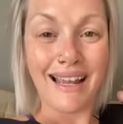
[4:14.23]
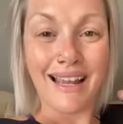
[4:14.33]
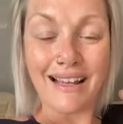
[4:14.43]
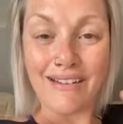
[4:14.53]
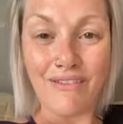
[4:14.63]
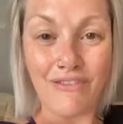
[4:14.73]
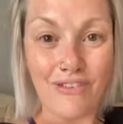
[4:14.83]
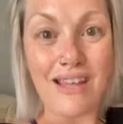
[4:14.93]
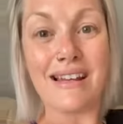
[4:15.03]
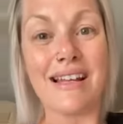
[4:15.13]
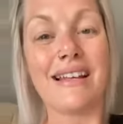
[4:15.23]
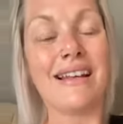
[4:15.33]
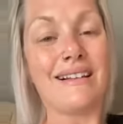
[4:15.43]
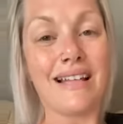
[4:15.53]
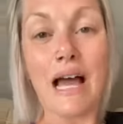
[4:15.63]
and feed it and
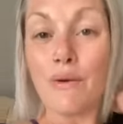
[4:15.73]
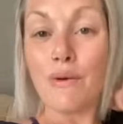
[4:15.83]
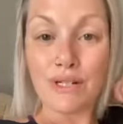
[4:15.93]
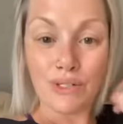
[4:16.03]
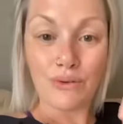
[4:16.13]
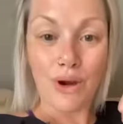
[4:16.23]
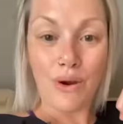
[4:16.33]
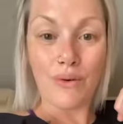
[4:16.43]
allow it to grow